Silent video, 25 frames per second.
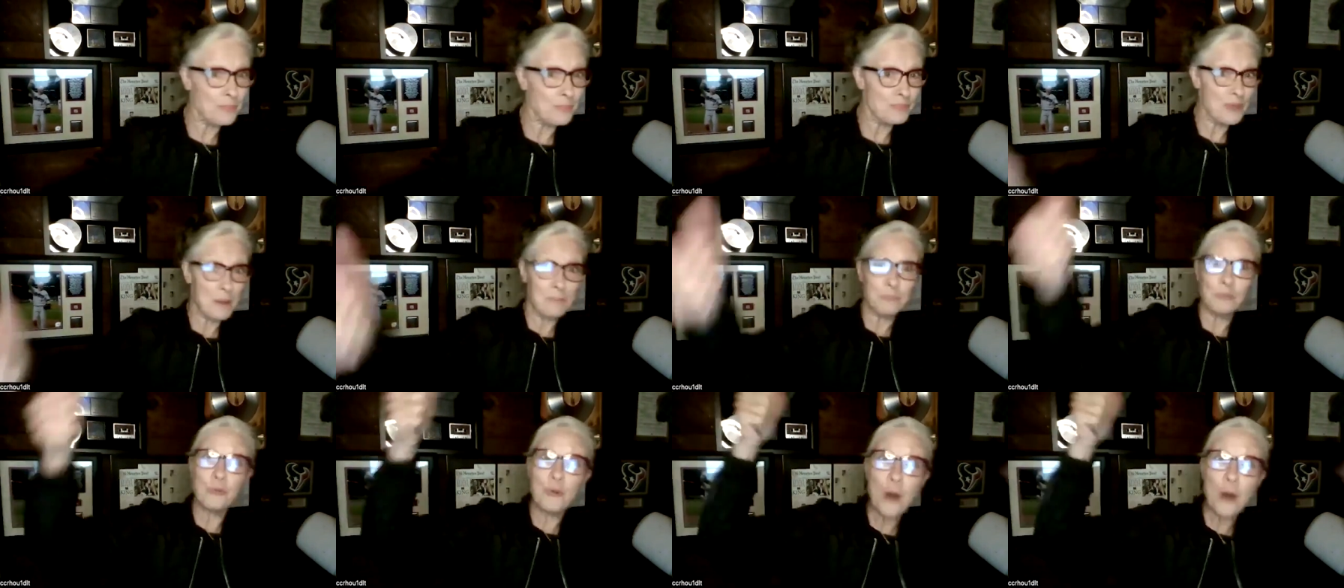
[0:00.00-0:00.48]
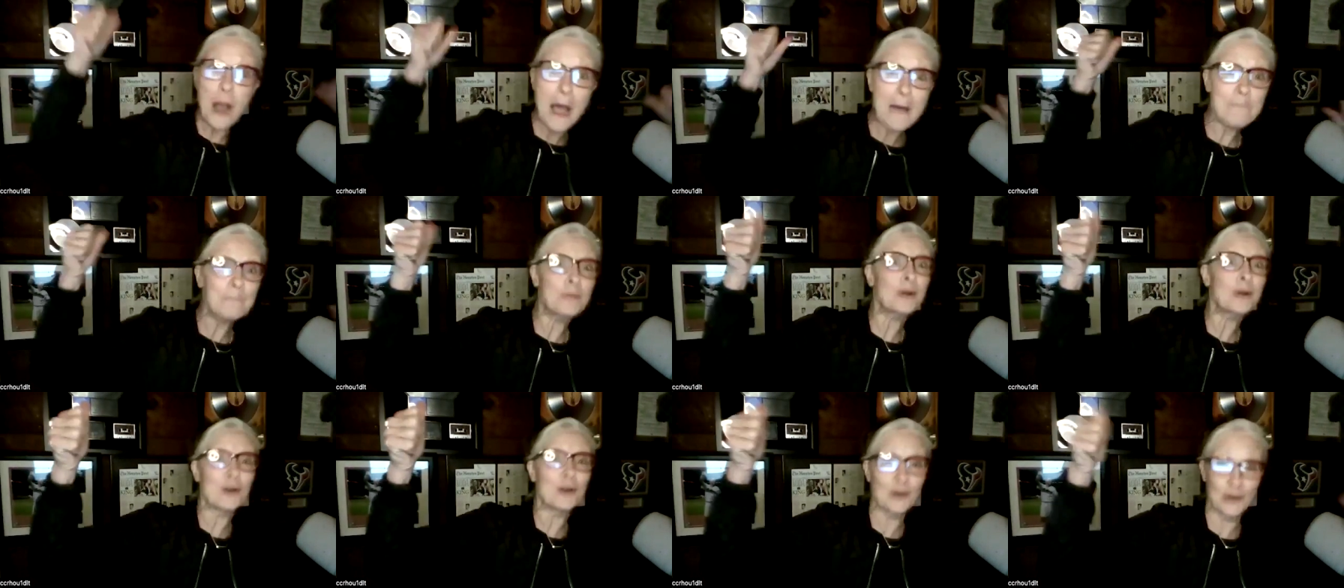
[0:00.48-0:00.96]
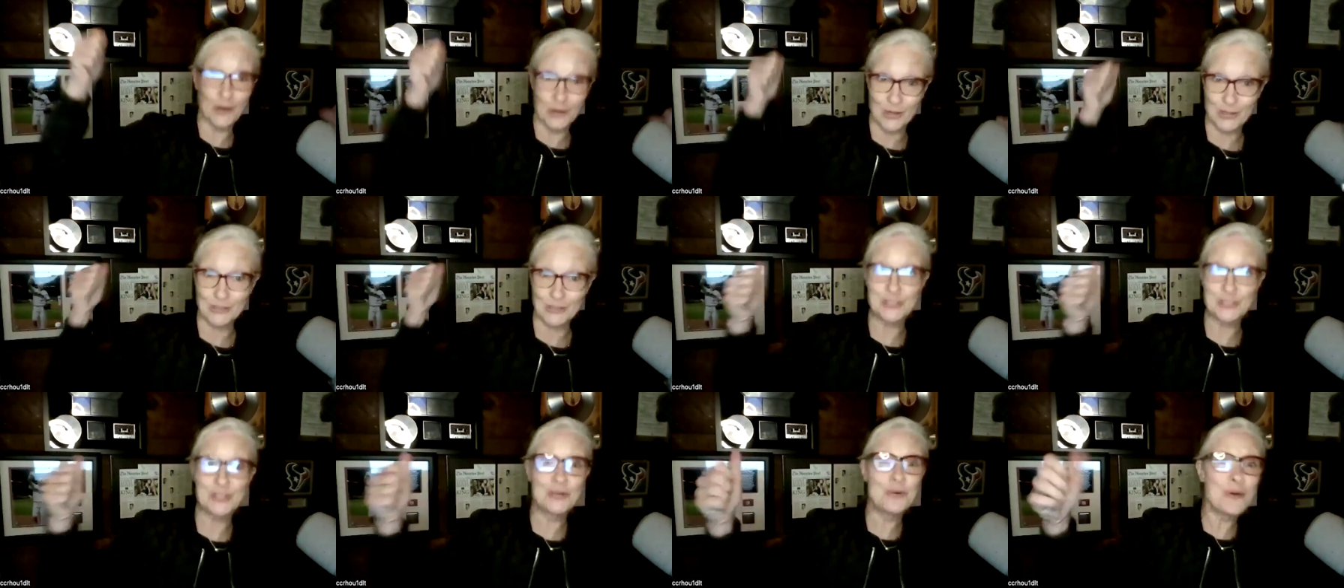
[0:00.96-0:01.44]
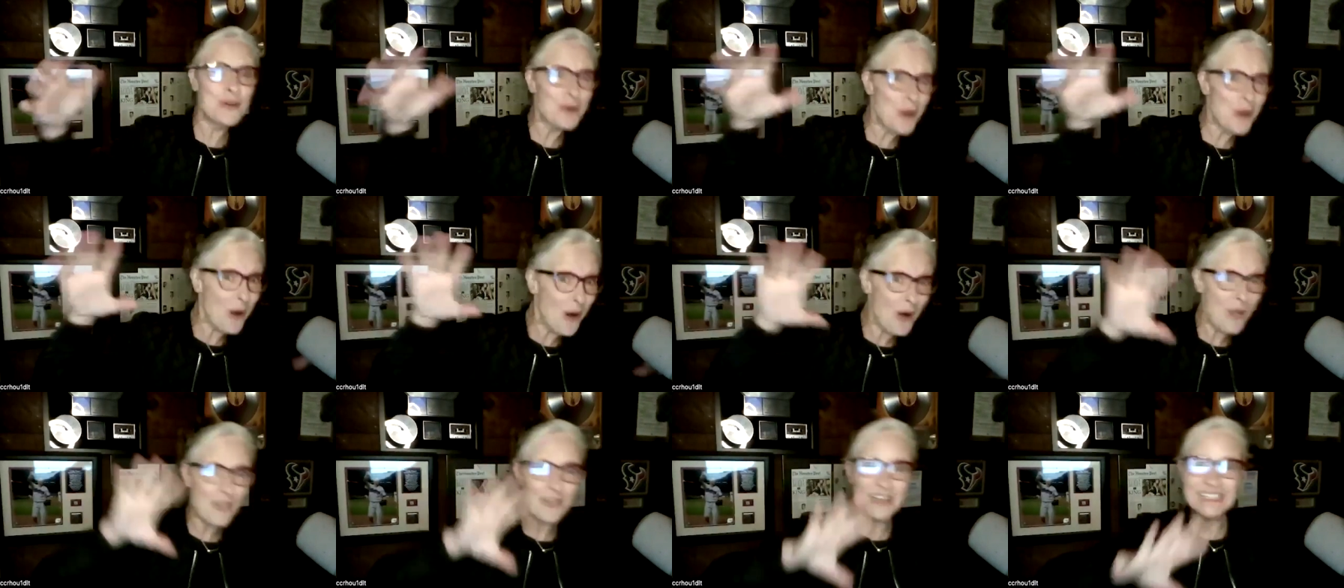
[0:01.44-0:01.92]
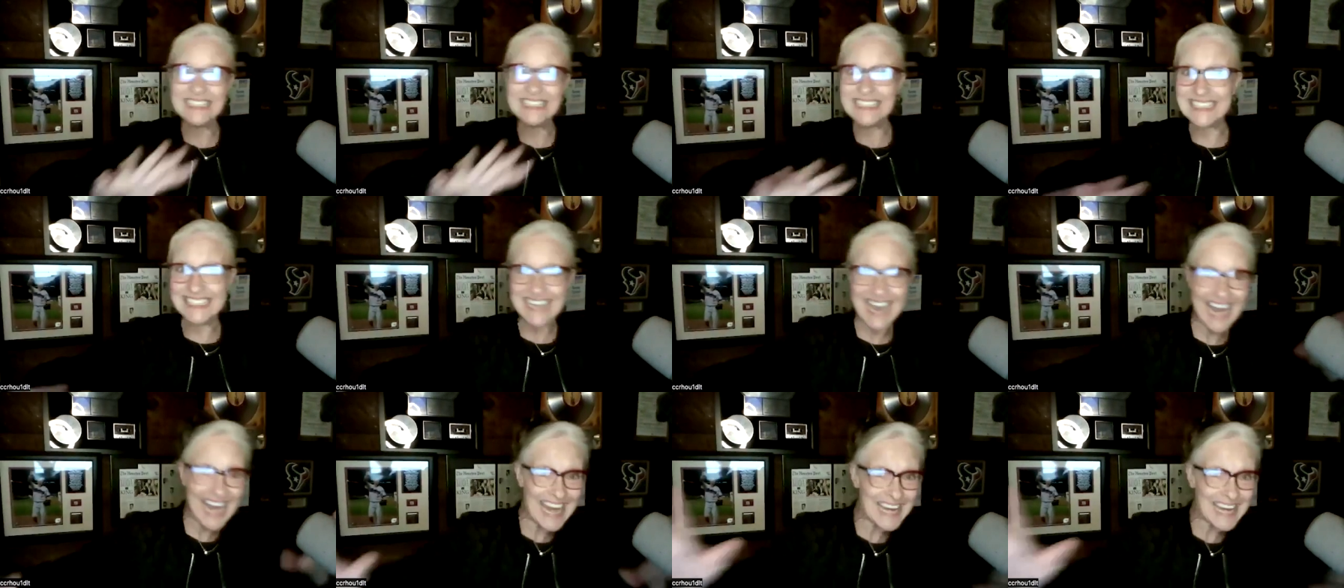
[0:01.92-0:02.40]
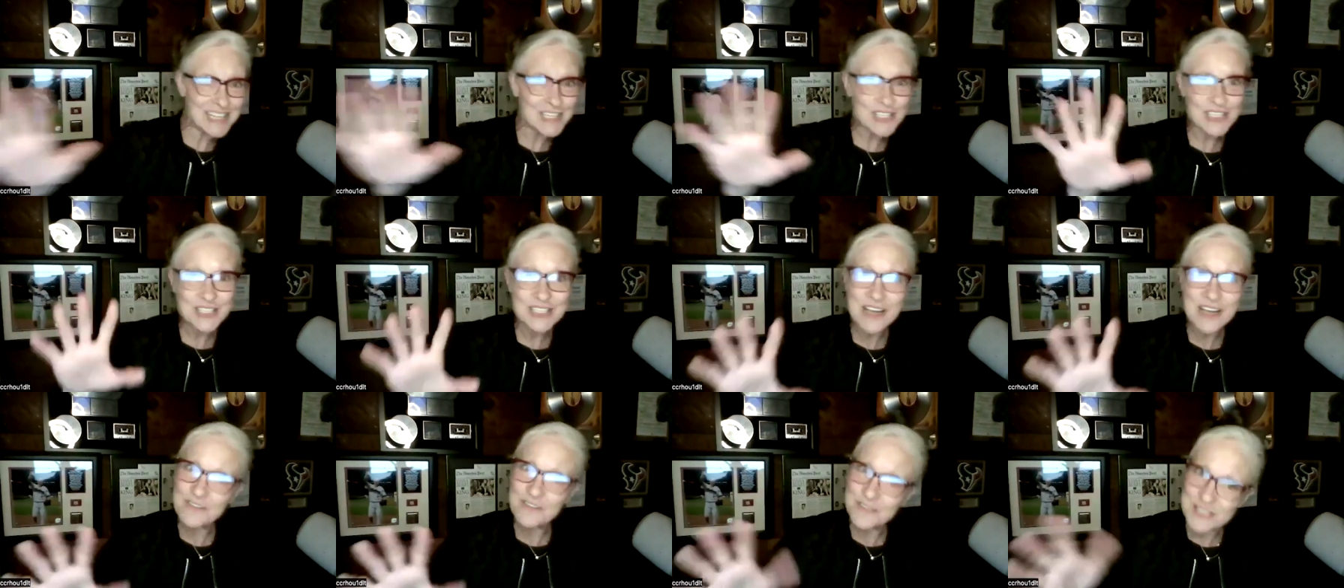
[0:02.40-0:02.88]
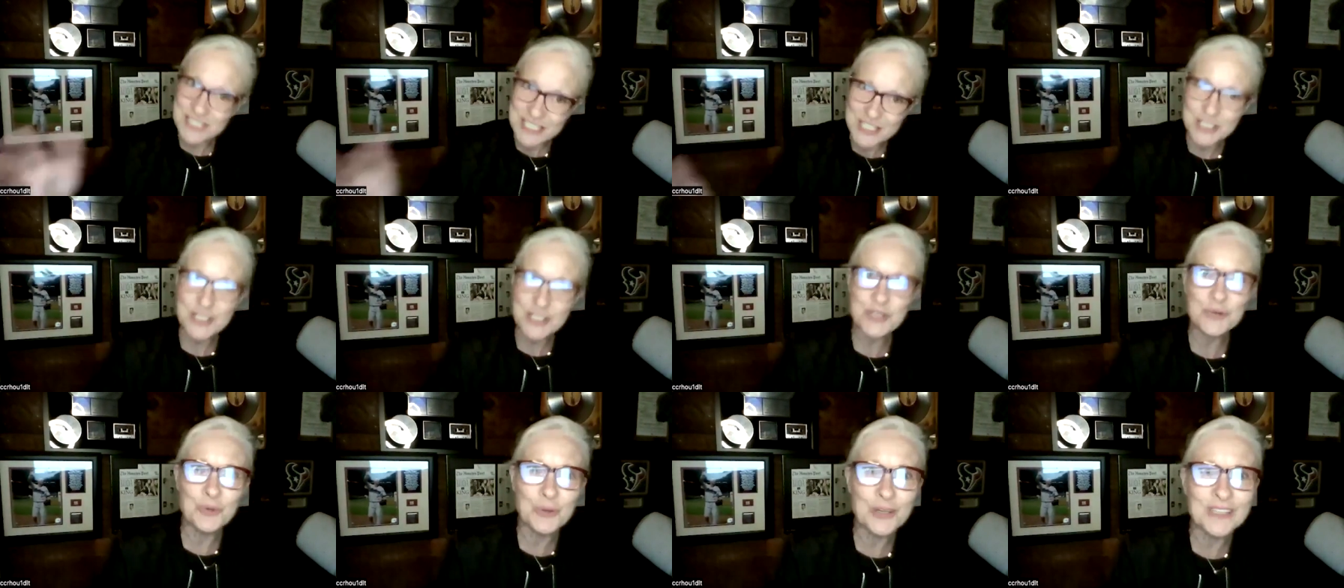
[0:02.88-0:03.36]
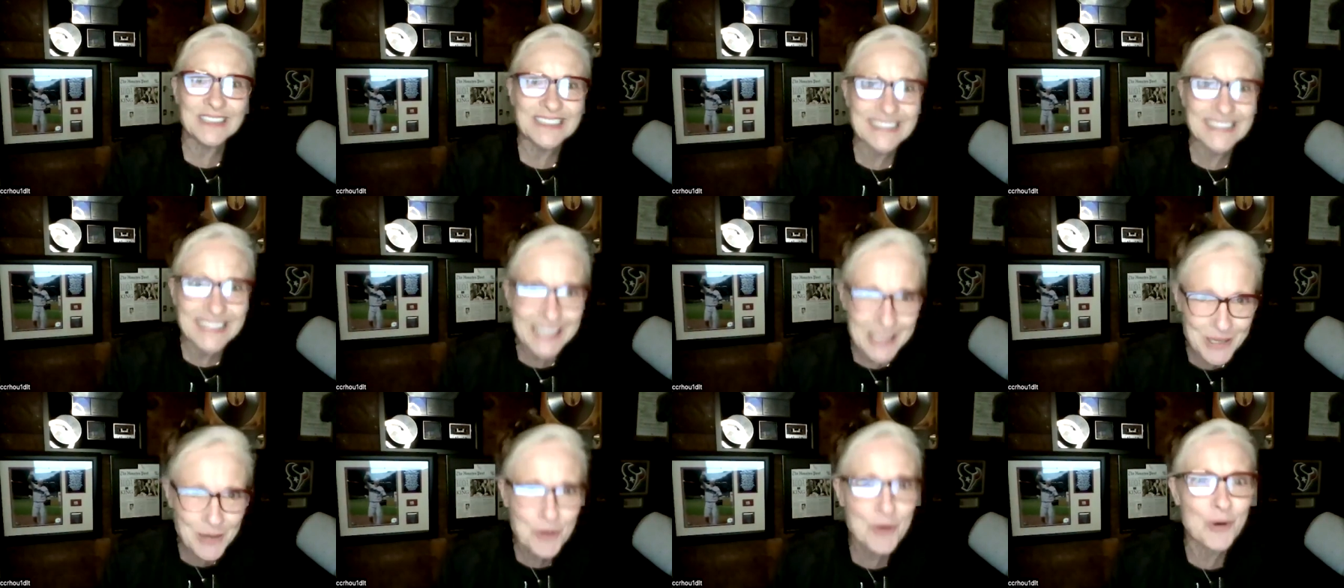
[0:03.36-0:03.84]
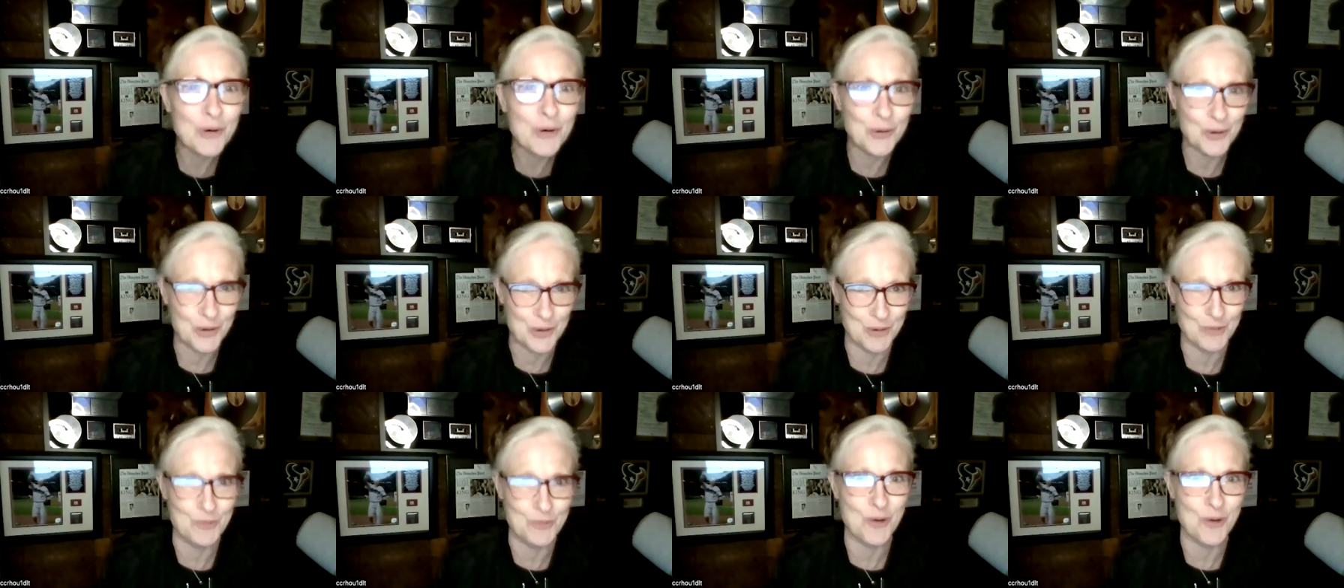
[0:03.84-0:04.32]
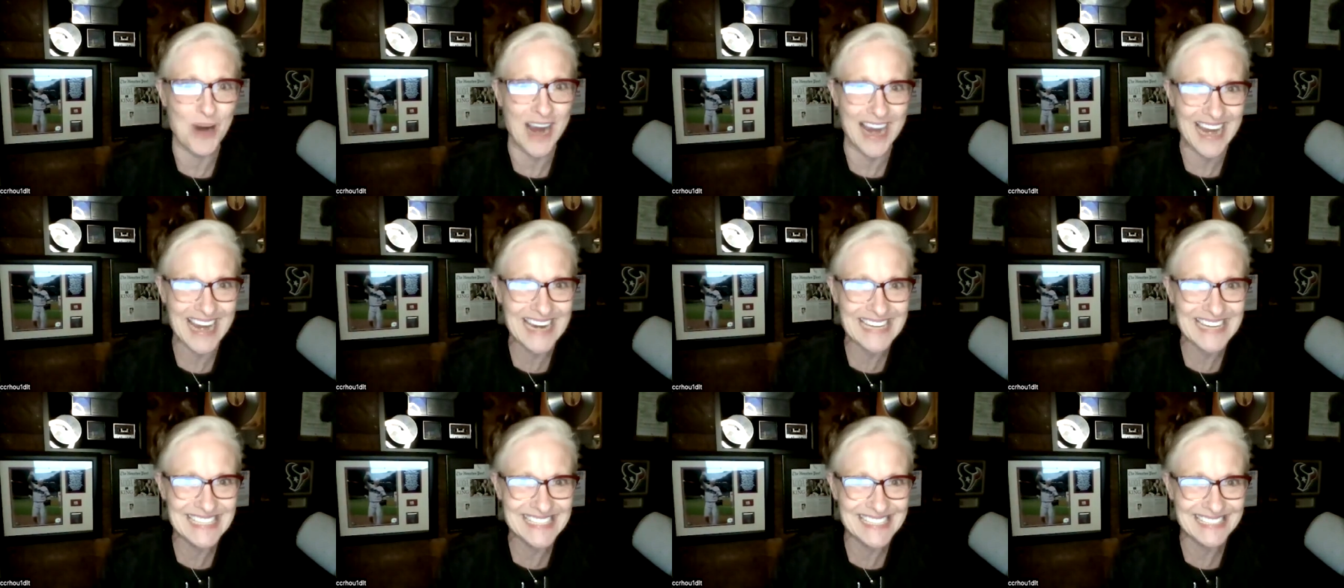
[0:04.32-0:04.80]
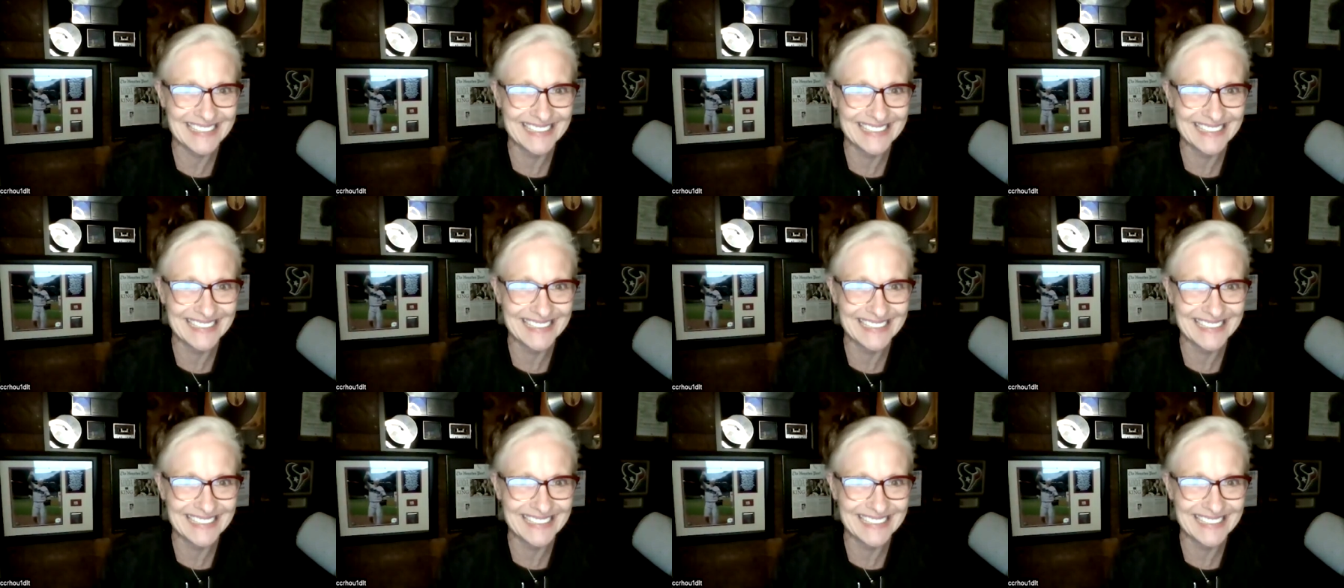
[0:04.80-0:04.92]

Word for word: the prop girl doing all the stage stuff since you were a little girl, right?